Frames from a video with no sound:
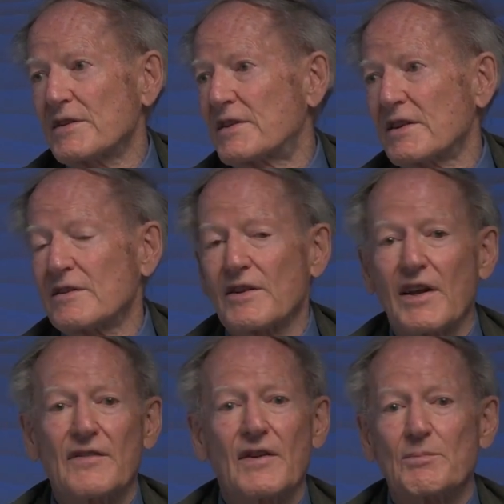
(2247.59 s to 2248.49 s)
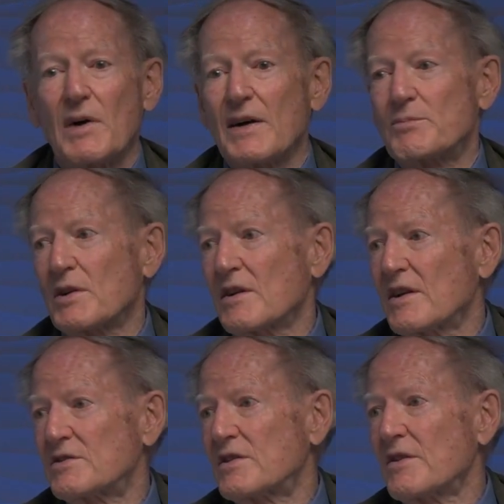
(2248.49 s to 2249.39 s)
Until then, the
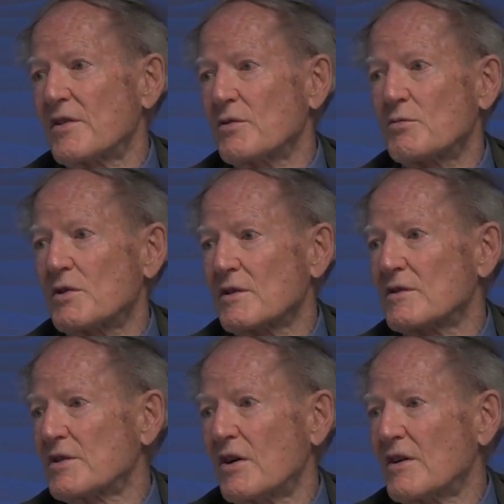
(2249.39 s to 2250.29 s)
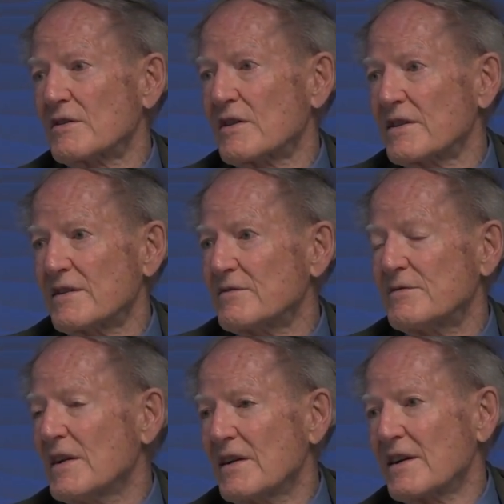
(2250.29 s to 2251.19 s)
population of the world hardly
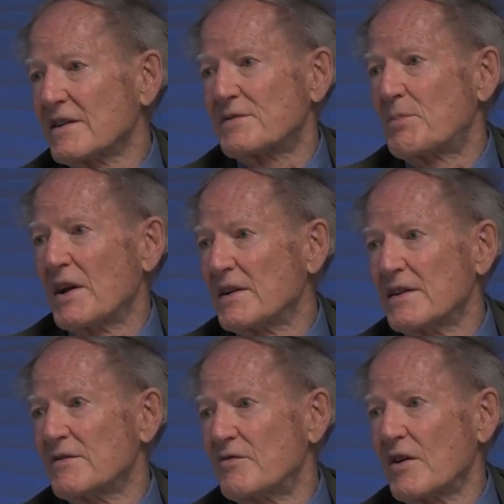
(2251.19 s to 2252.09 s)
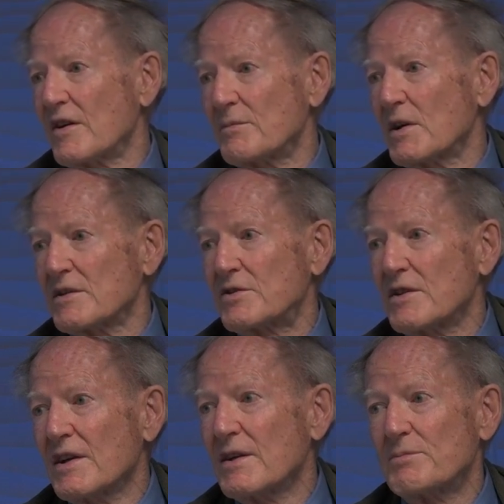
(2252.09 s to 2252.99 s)
expanded very much.
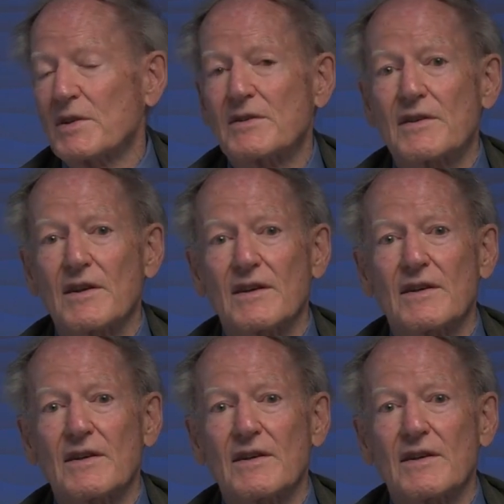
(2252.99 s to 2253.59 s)
But